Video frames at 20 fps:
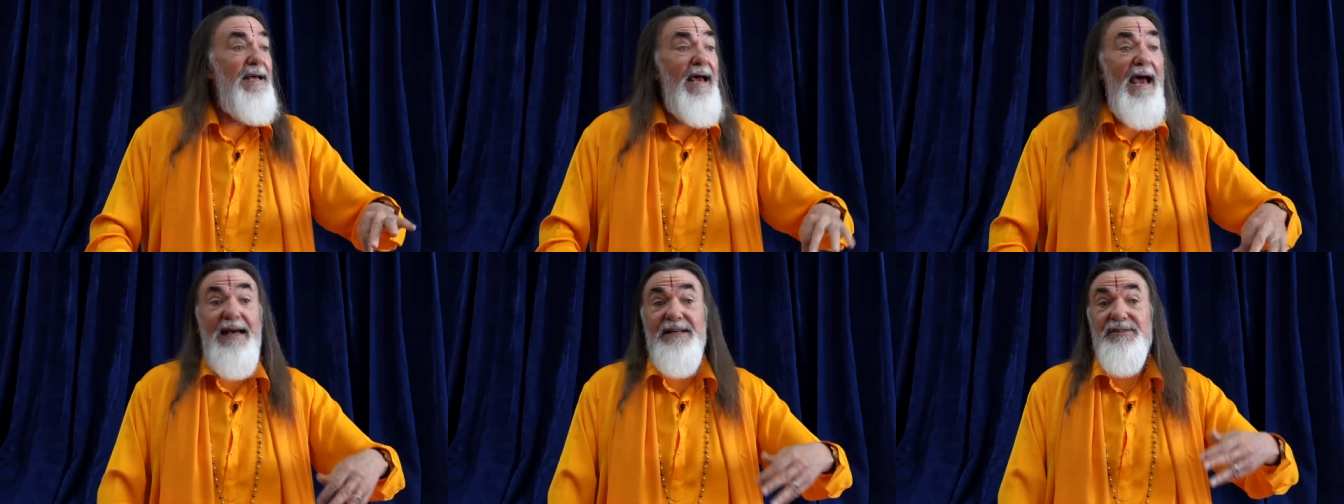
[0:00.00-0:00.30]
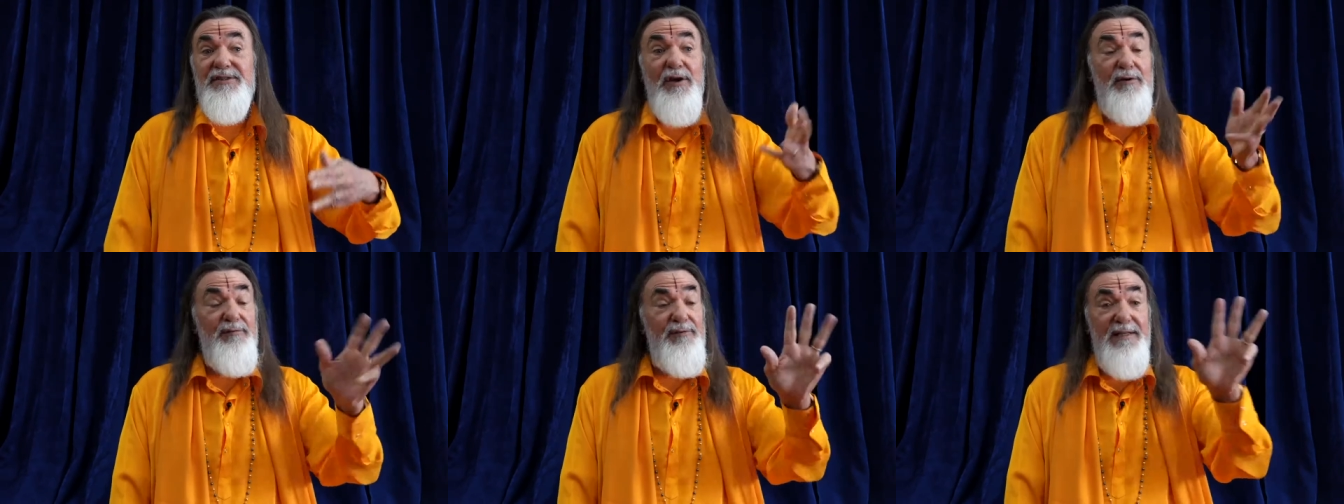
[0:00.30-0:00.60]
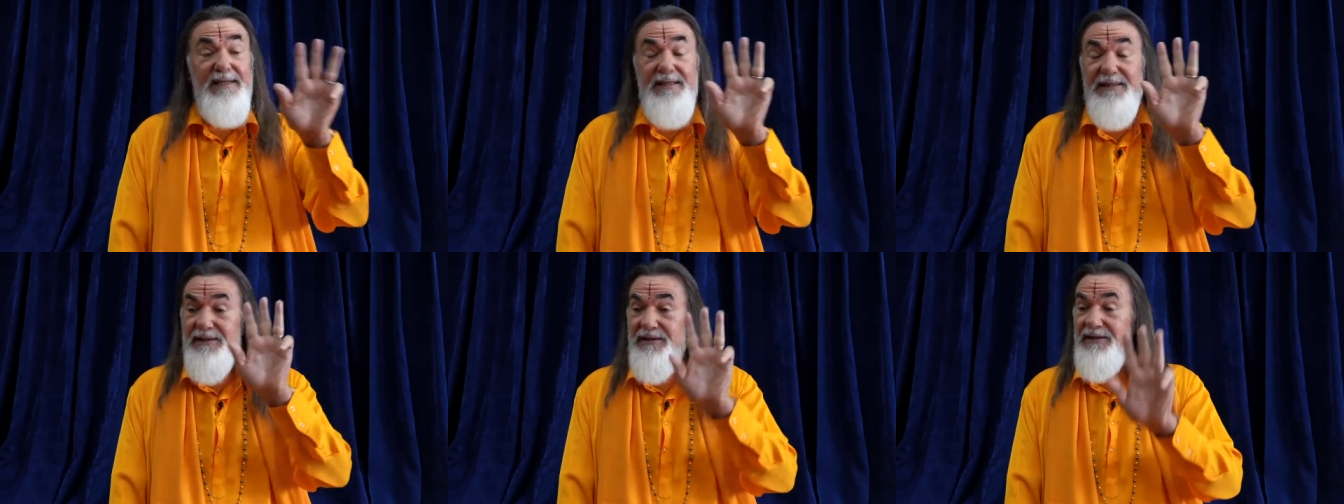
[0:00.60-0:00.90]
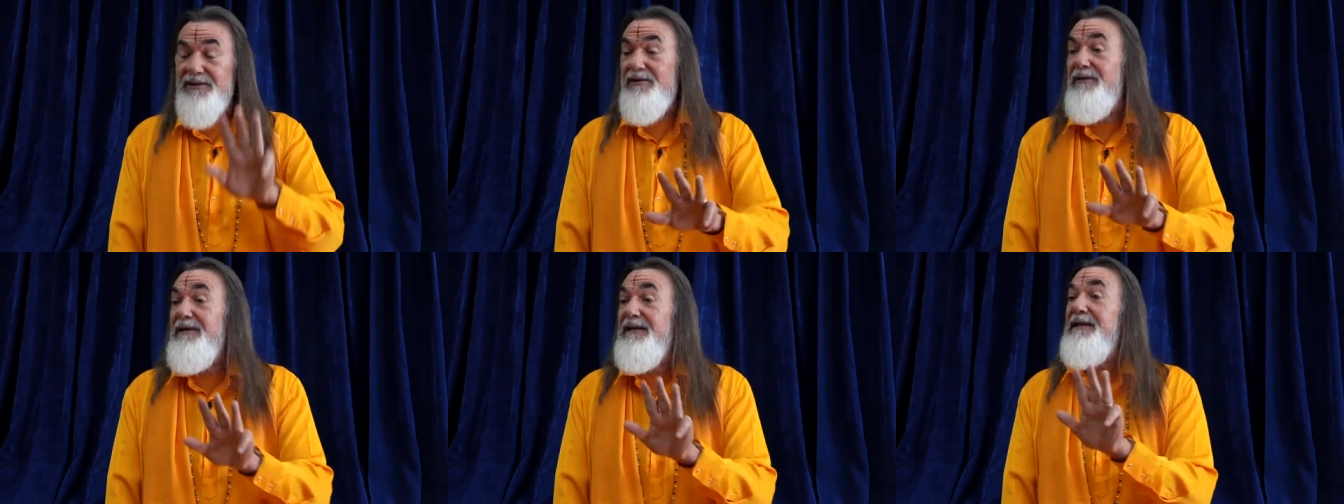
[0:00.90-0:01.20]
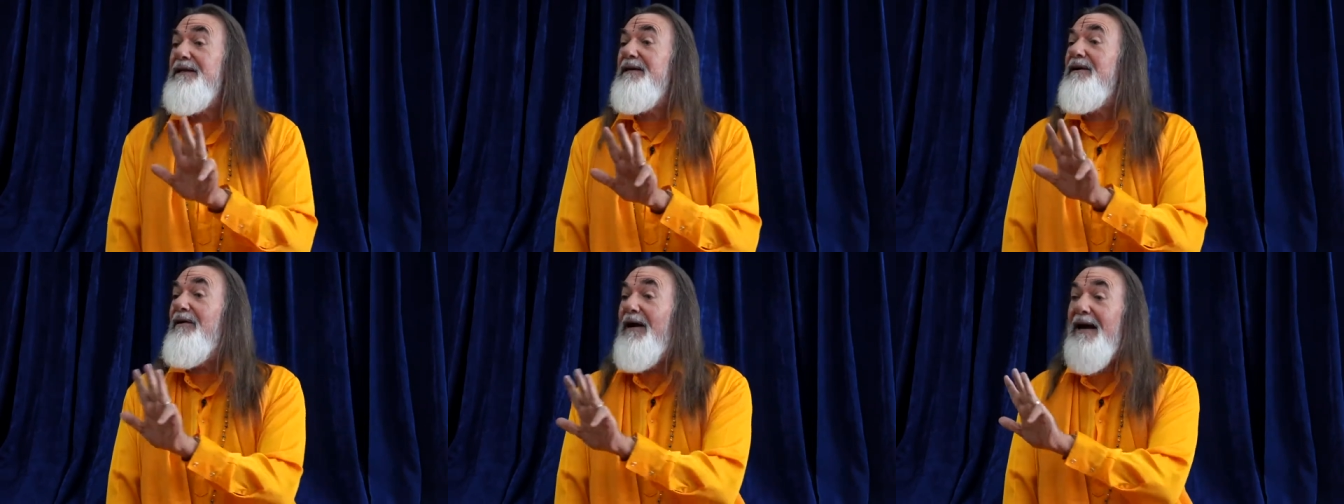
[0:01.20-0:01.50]
And so these
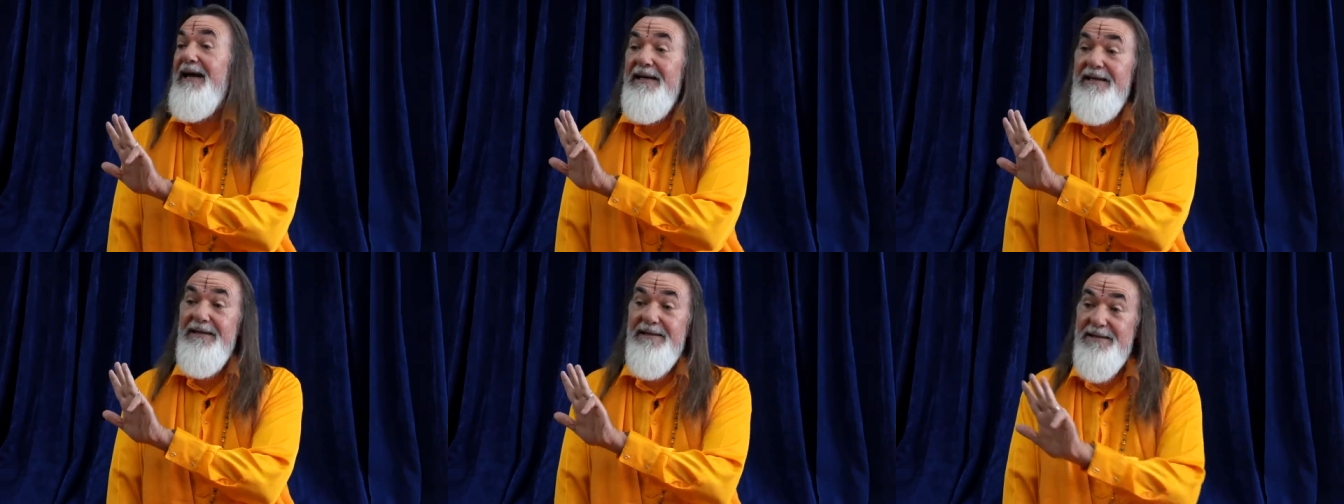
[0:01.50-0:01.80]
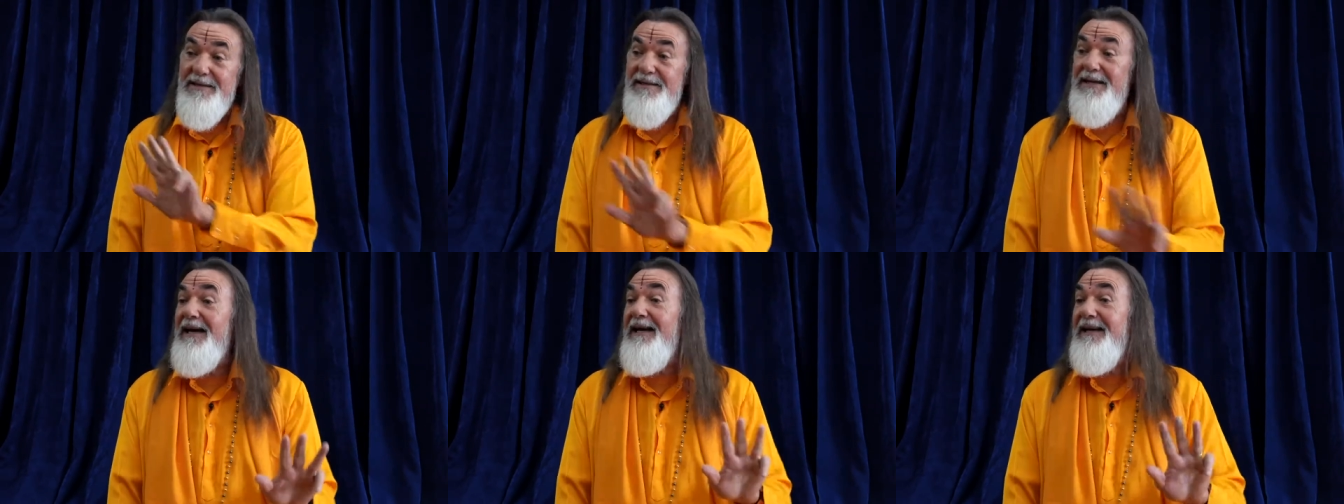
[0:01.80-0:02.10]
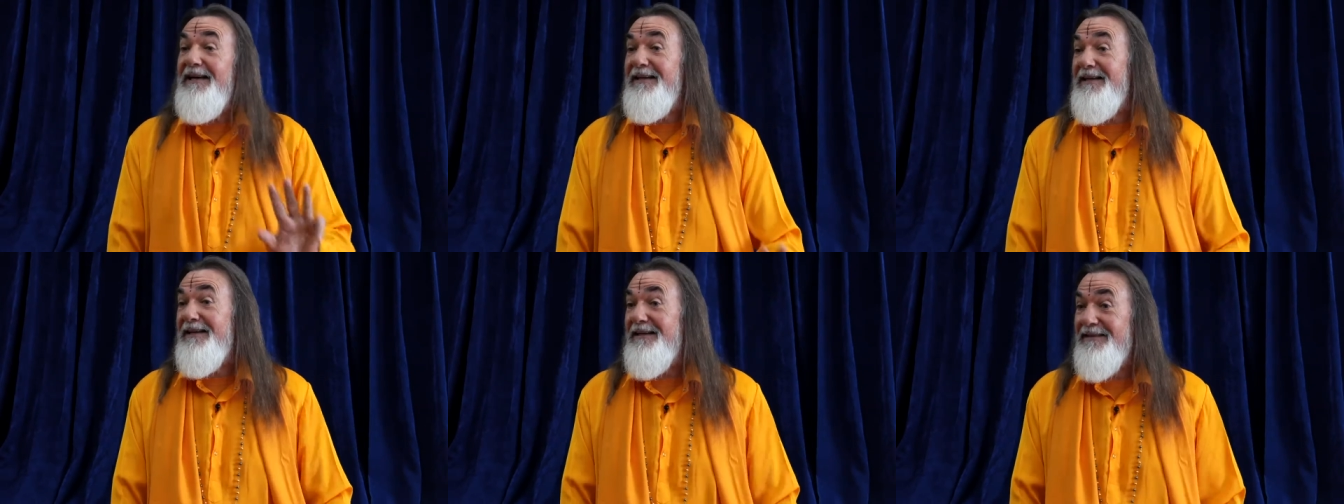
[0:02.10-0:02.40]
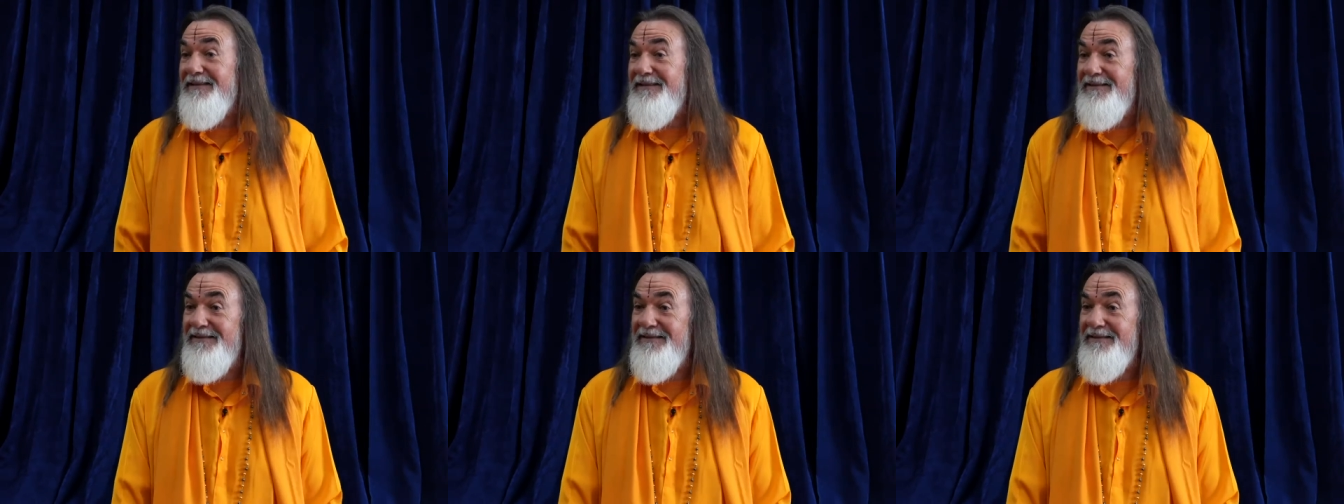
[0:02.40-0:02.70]
three great sayings